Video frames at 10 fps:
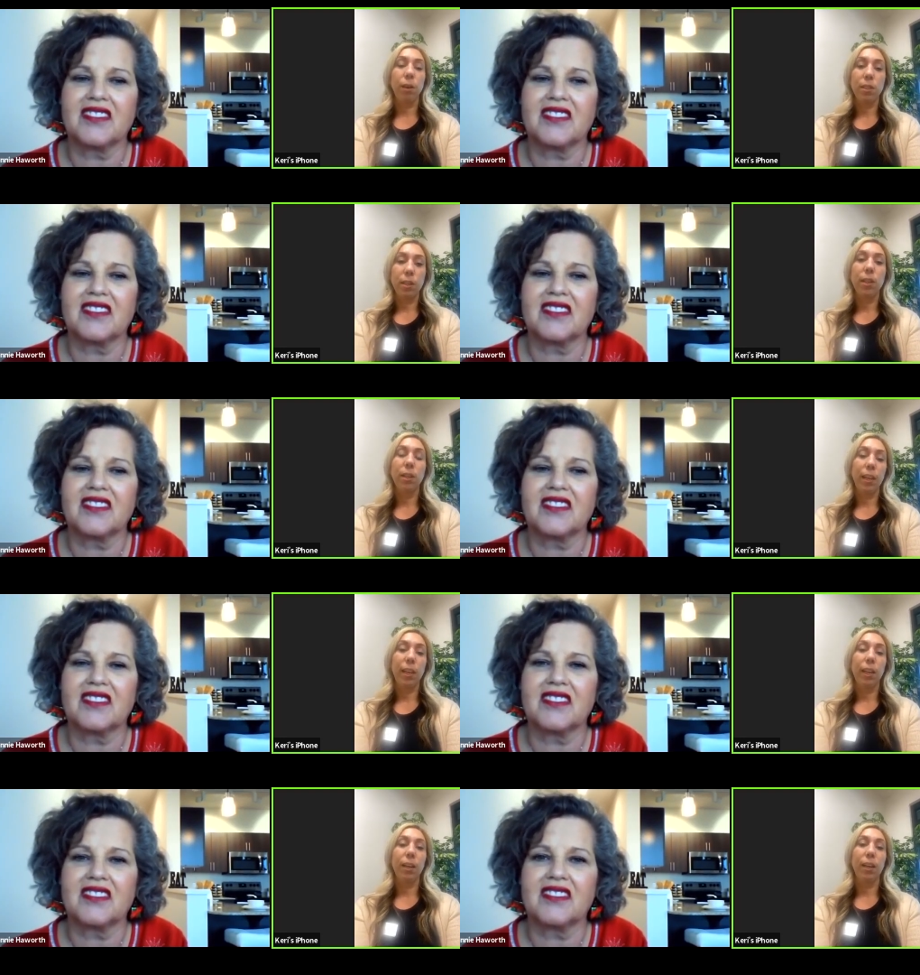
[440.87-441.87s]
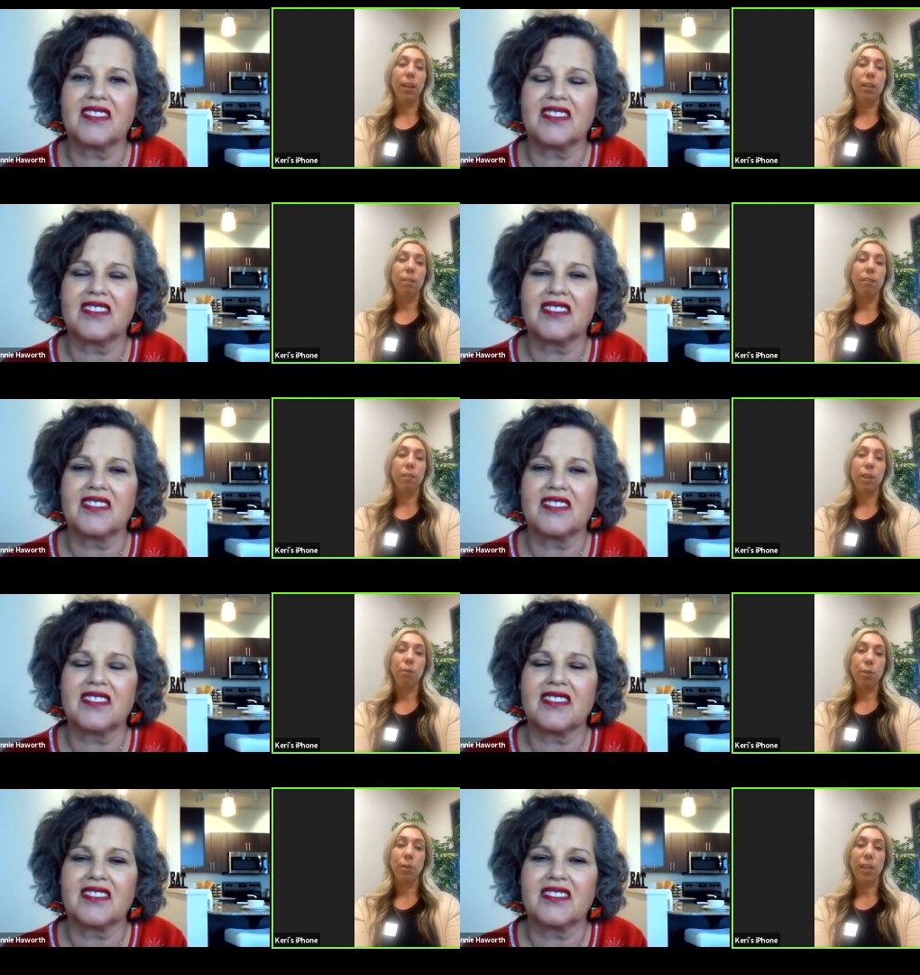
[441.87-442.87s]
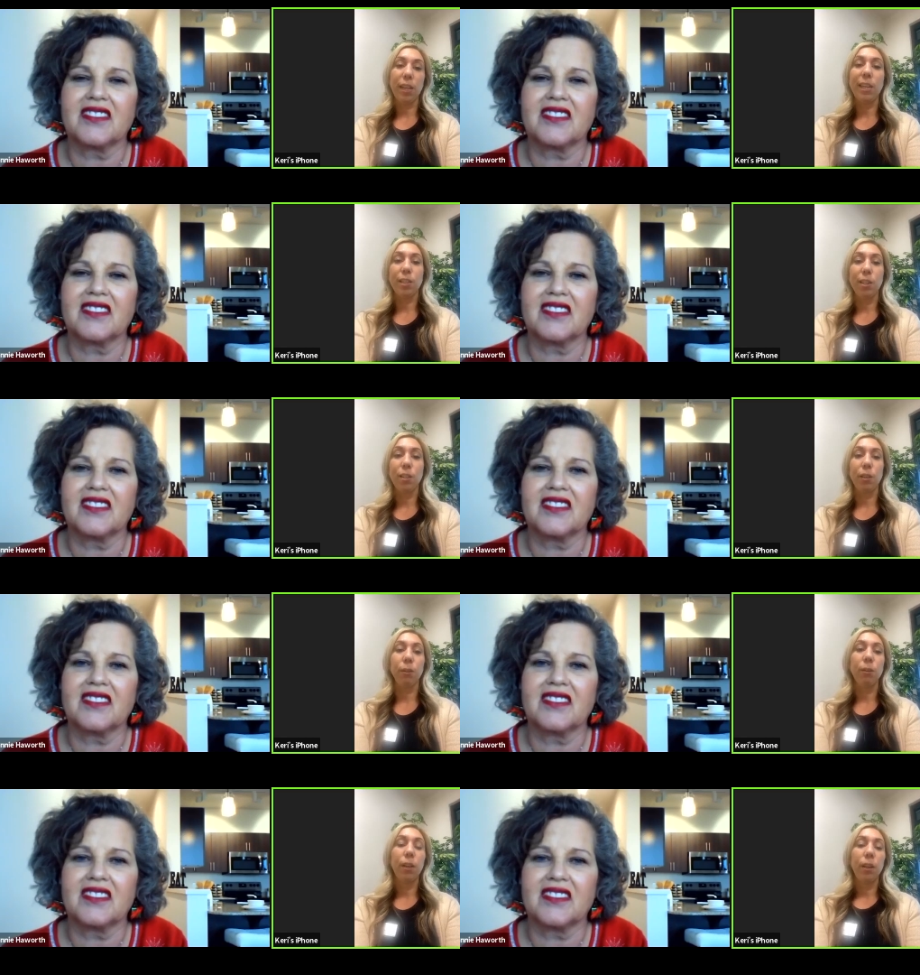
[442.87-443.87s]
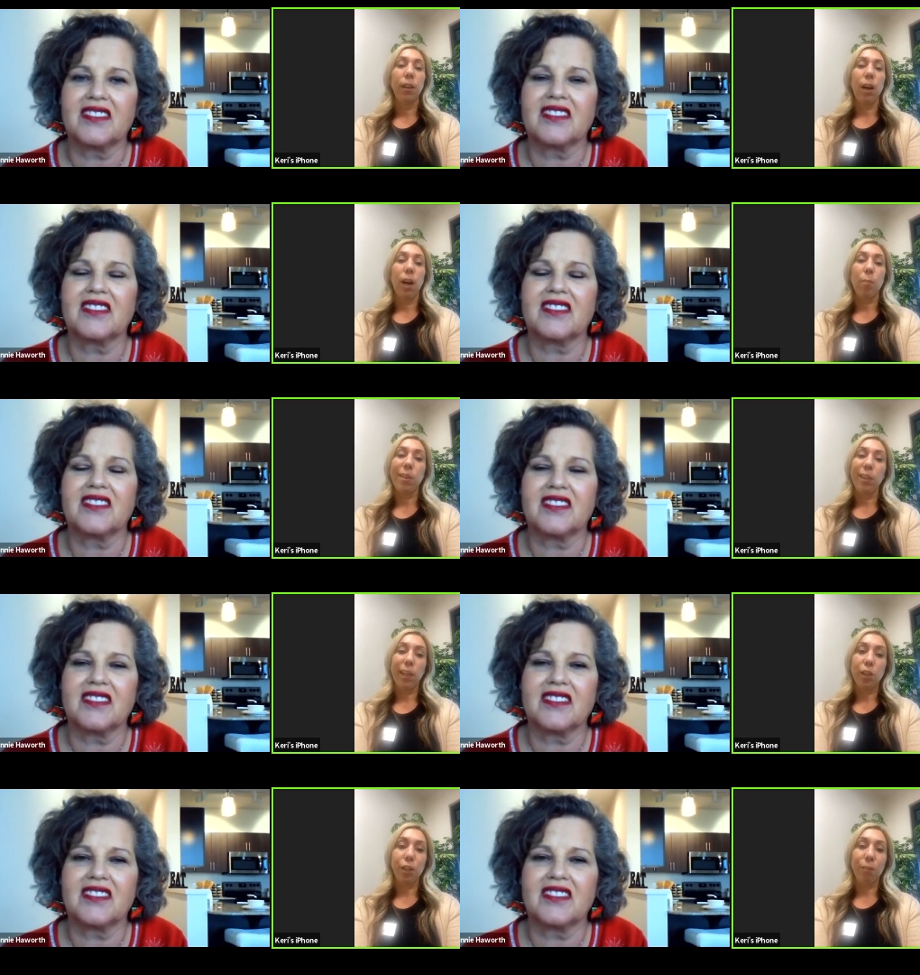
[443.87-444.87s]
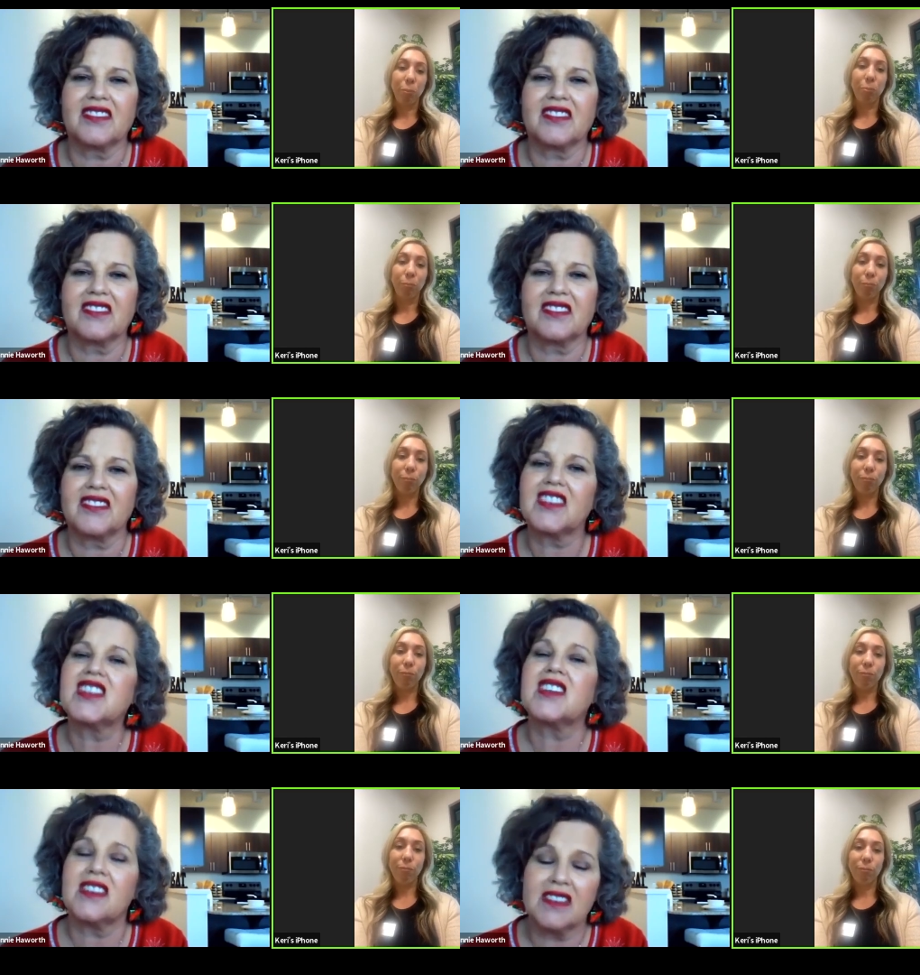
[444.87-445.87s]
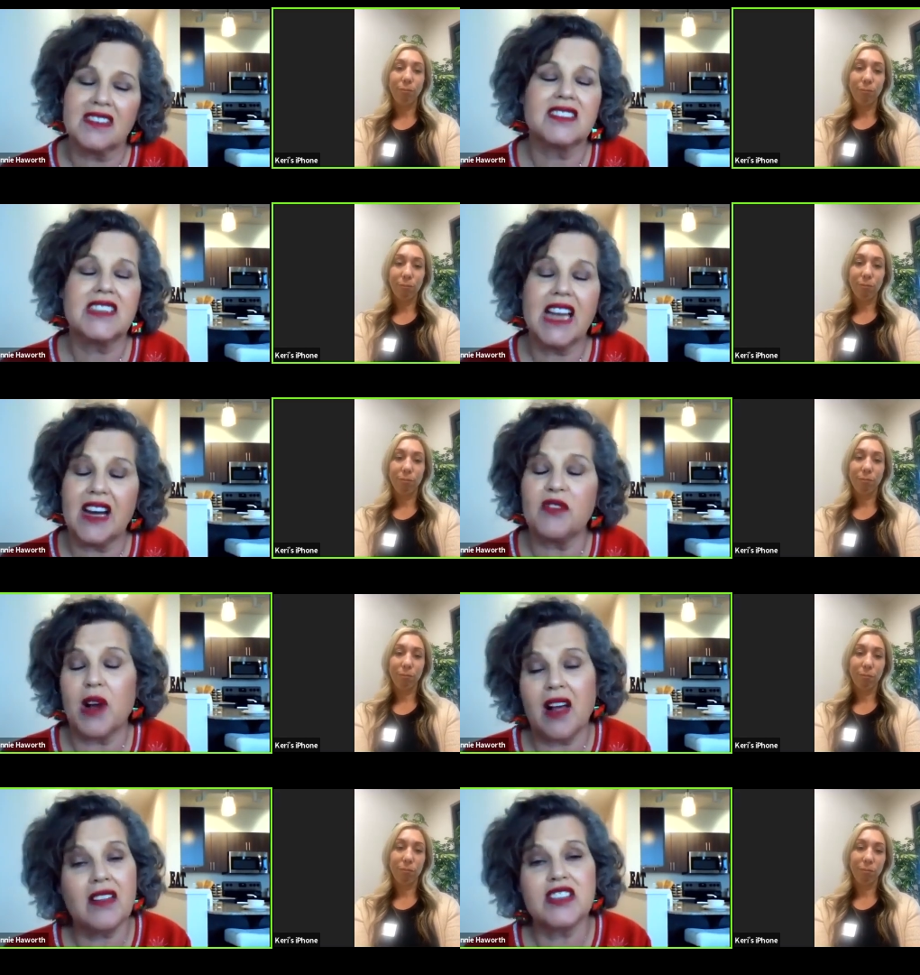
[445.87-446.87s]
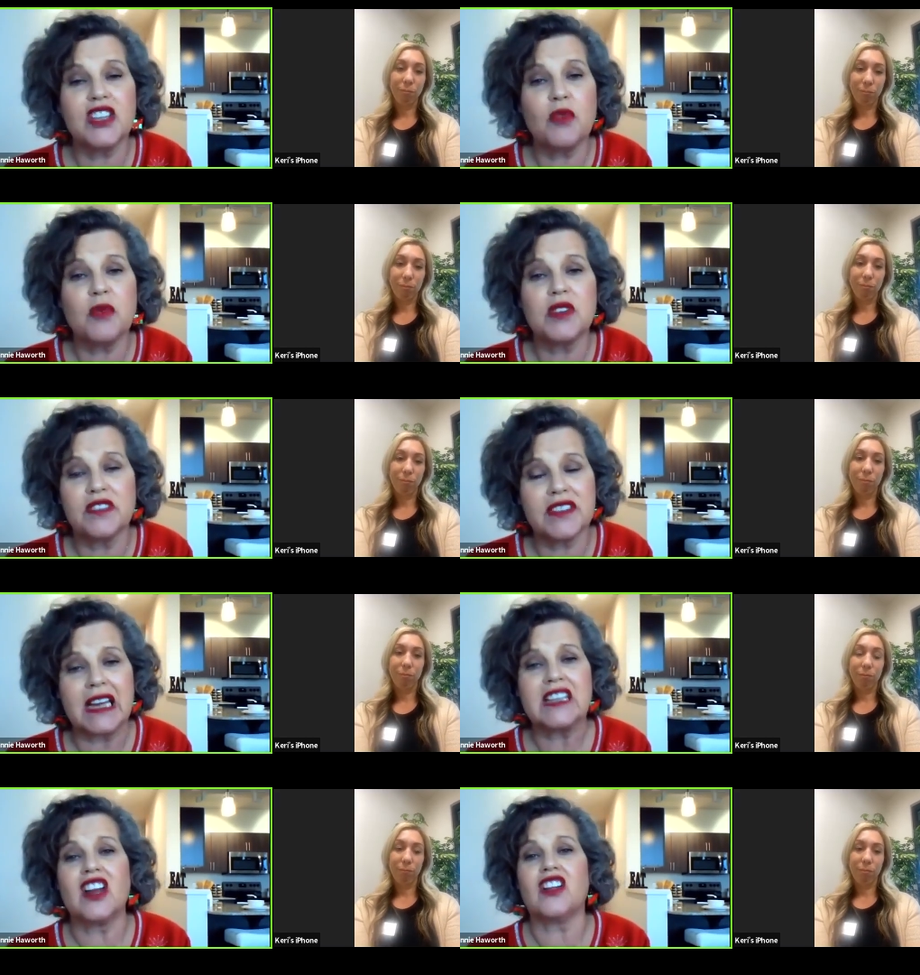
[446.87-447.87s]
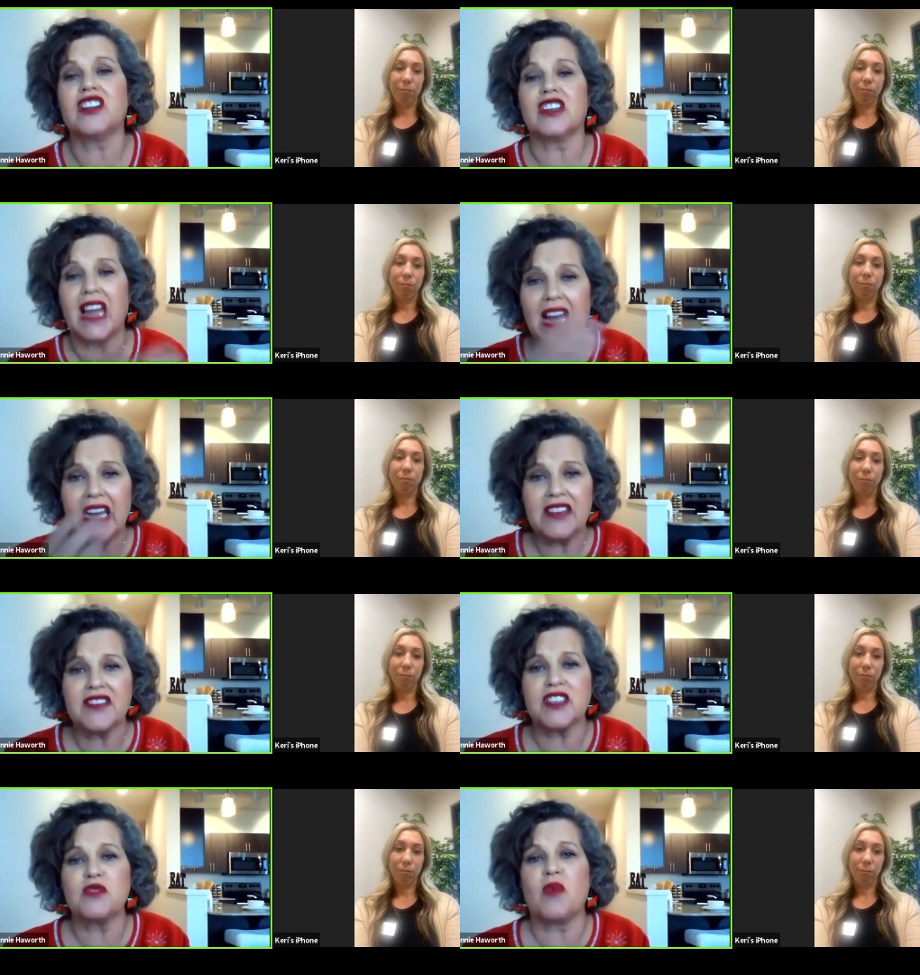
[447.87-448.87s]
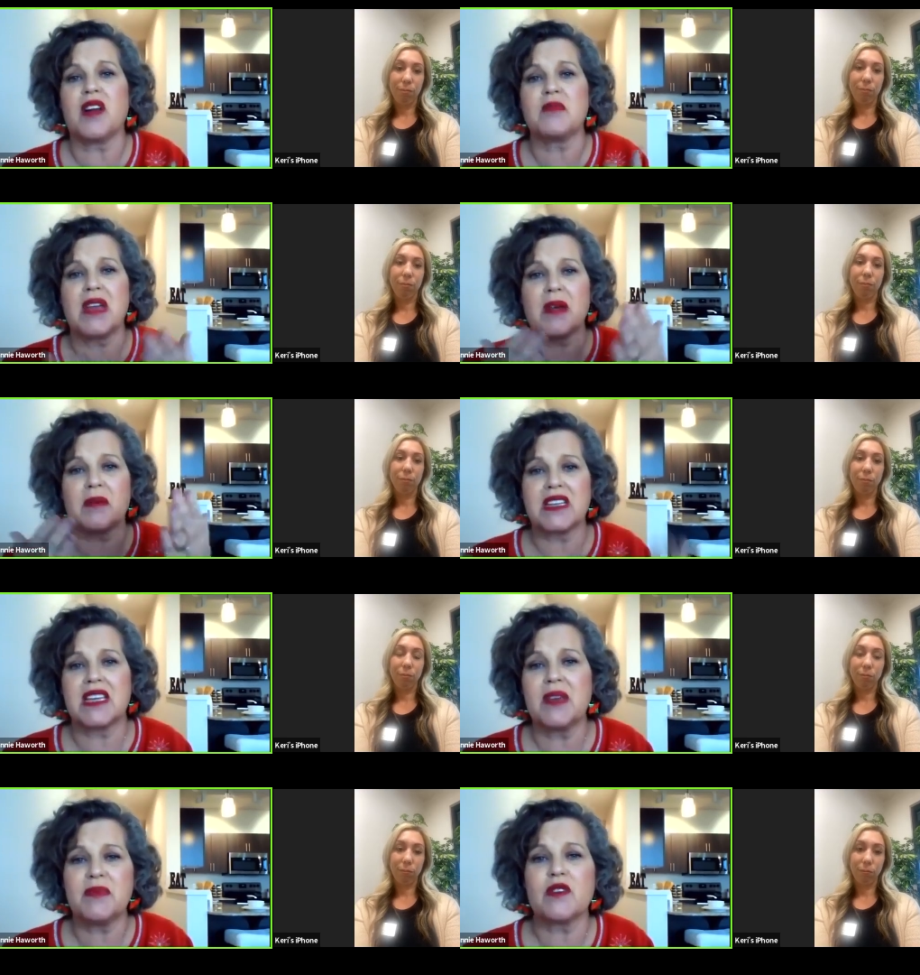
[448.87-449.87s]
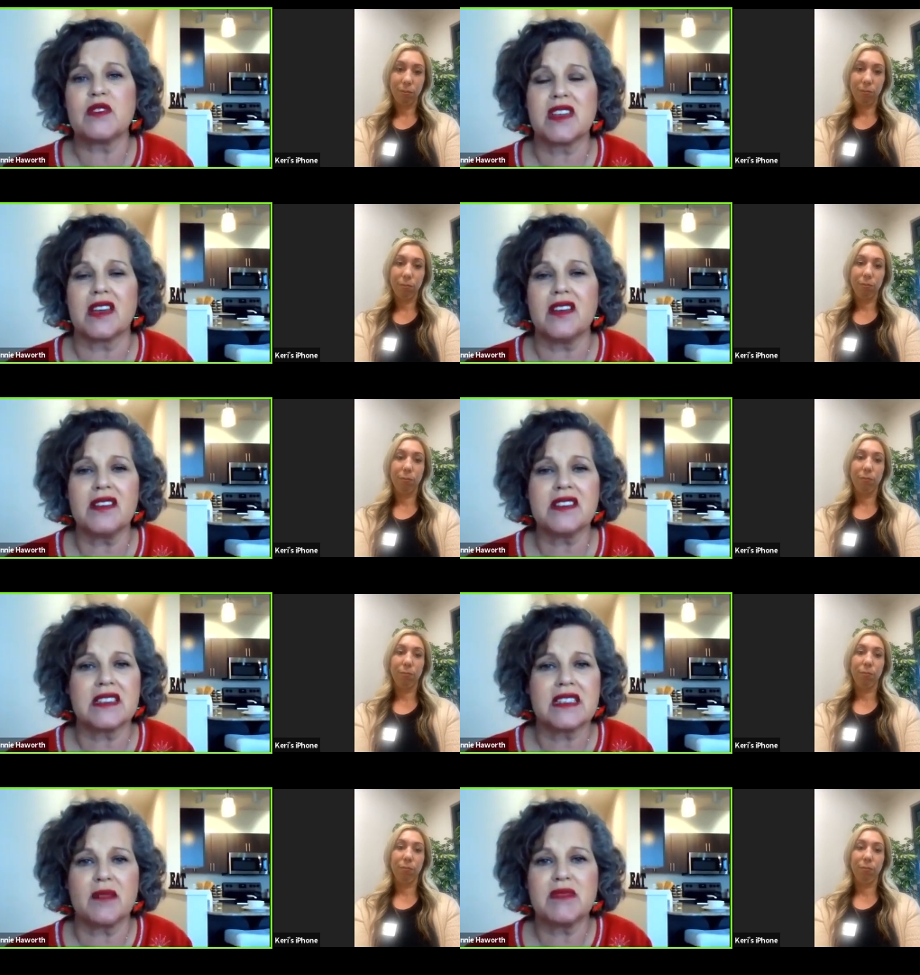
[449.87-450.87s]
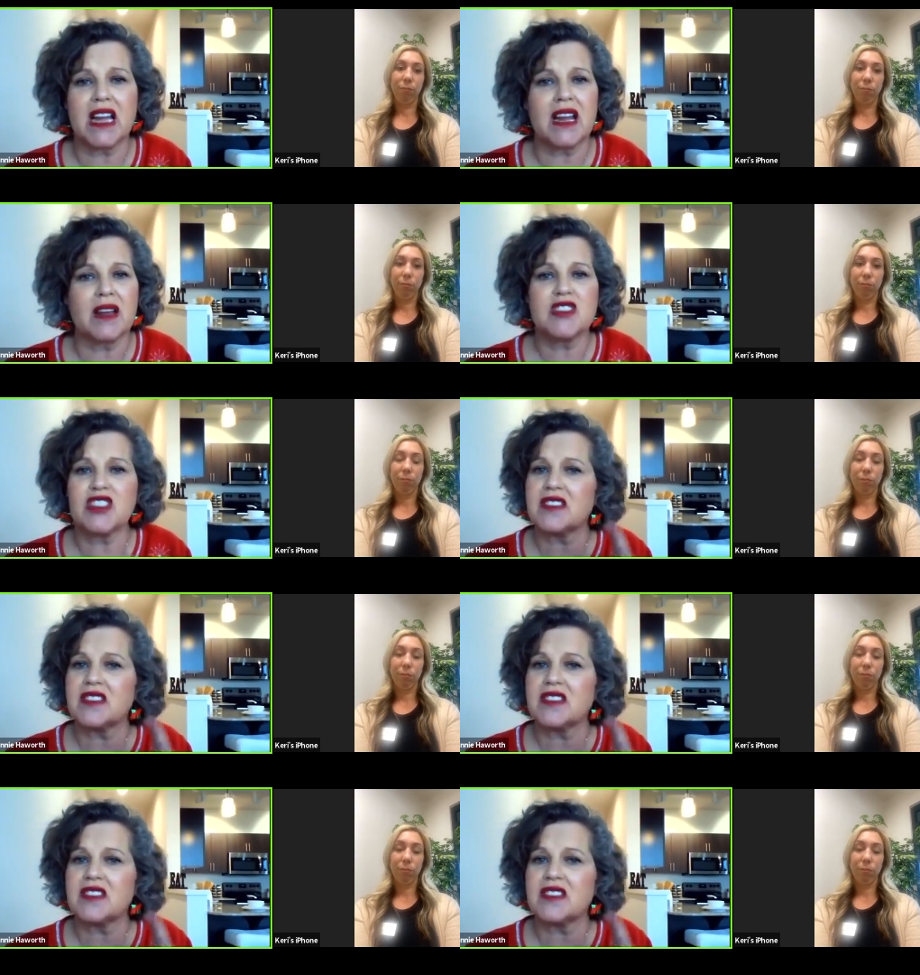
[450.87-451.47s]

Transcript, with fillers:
Speaker 1: resident can uh, you know do what they need to do um, in the kitchen
Speaker 2: yeah, well, you know, you've done it all your life and you want to be able to keep those skills and sometimes